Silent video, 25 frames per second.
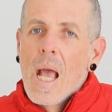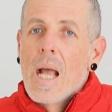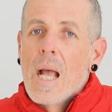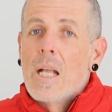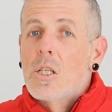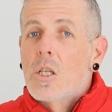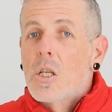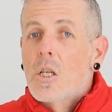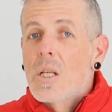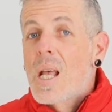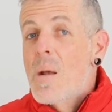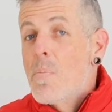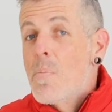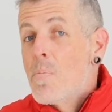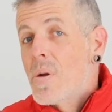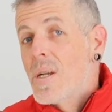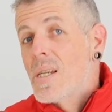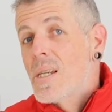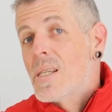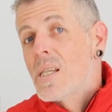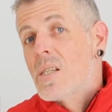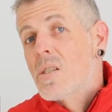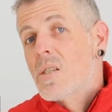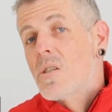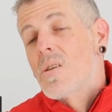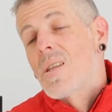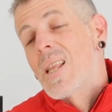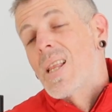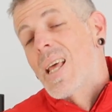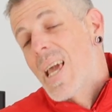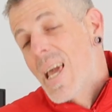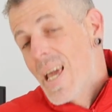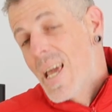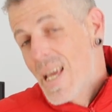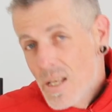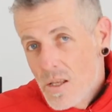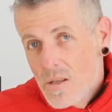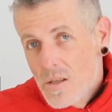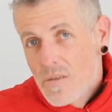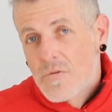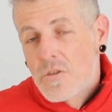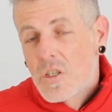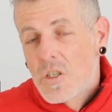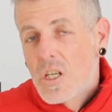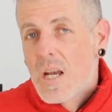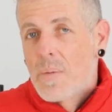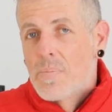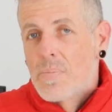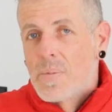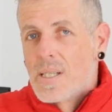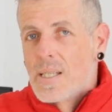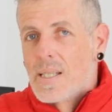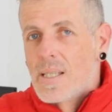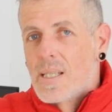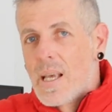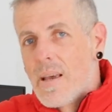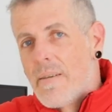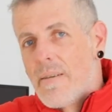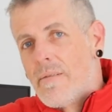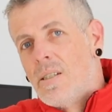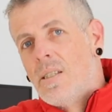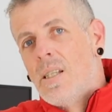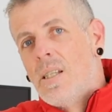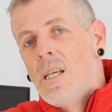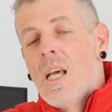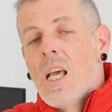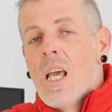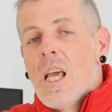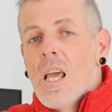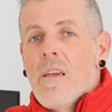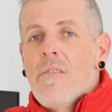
And so that brings us to the end of chapter 7.